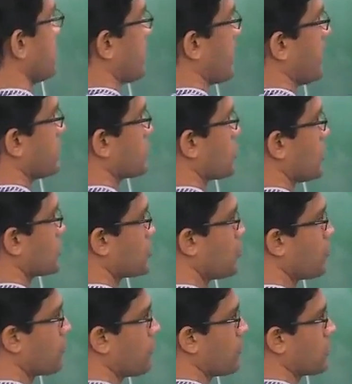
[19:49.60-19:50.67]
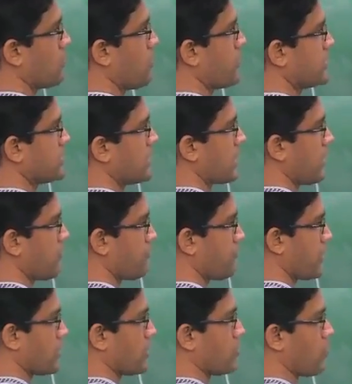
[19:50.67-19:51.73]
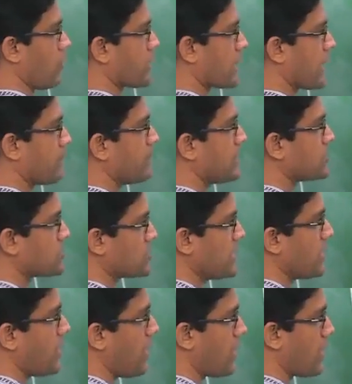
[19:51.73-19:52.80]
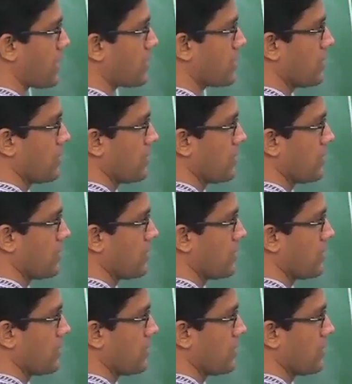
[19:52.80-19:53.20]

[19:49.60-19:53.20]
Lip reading: Okay, so assume for the moment that I have figured out what a, b, c are